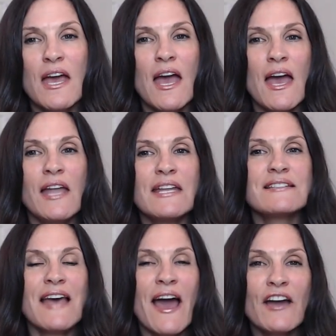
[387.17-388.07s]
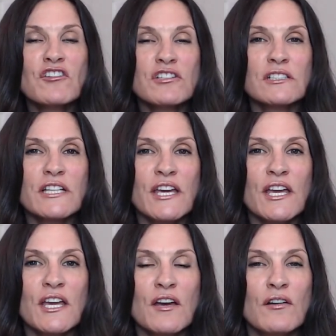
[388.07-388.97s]
and it's
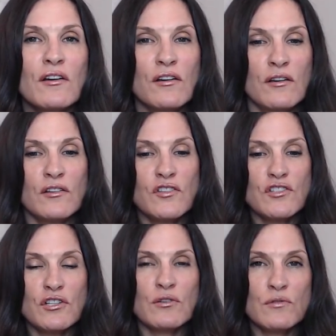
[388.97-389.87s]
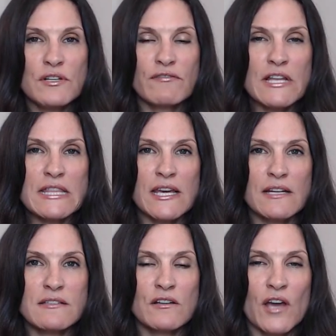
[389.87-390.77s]
actually two different
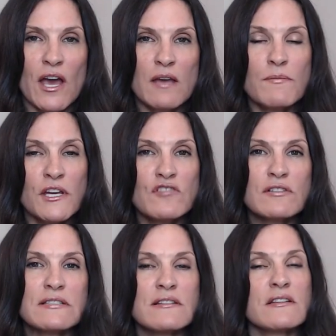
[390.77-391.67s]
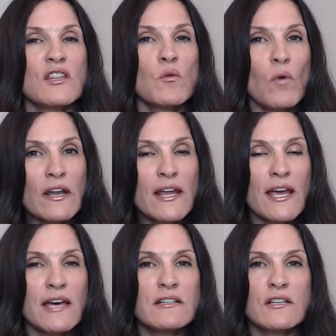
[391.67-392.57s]
things, okay? Pinterest is, on the one
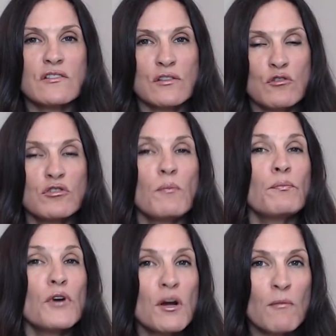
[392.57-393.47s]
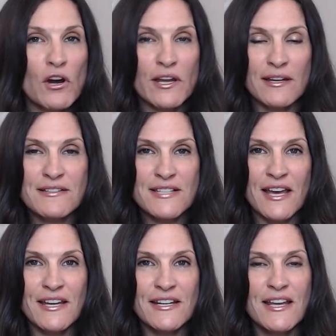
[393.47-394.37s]
hand, a social bookmarking
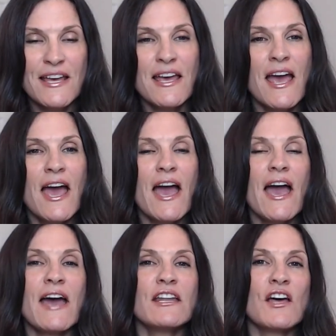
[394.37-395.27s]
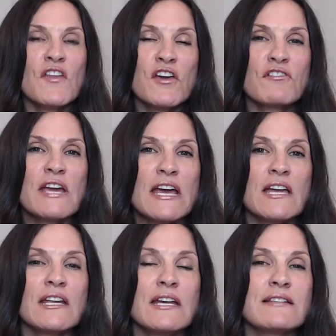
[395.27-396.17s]
site, and on the other
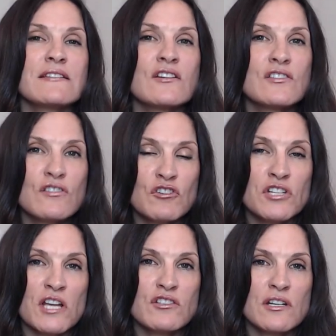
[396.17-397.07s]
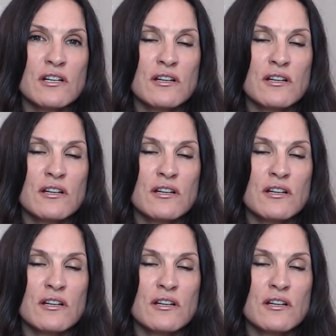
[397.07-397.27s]
hand, it's a search engine,